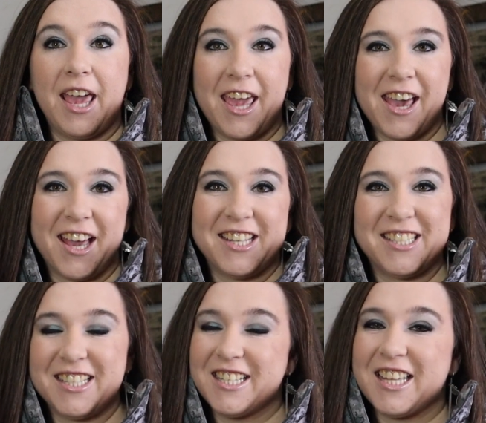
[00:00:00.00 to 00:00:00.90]
Hey guys,
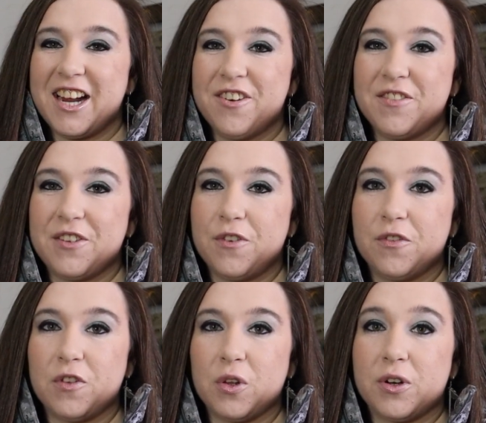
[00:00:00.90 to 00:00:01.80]
this is Karen V
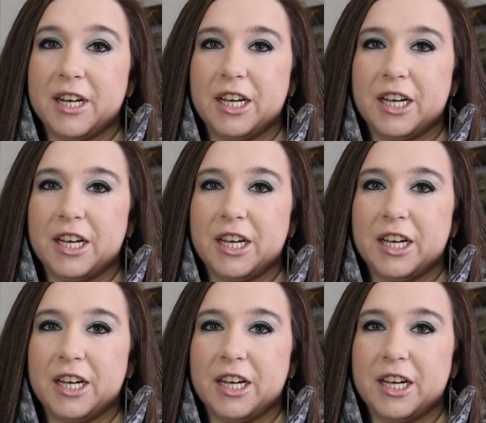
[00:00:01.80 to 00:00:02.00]
from Valori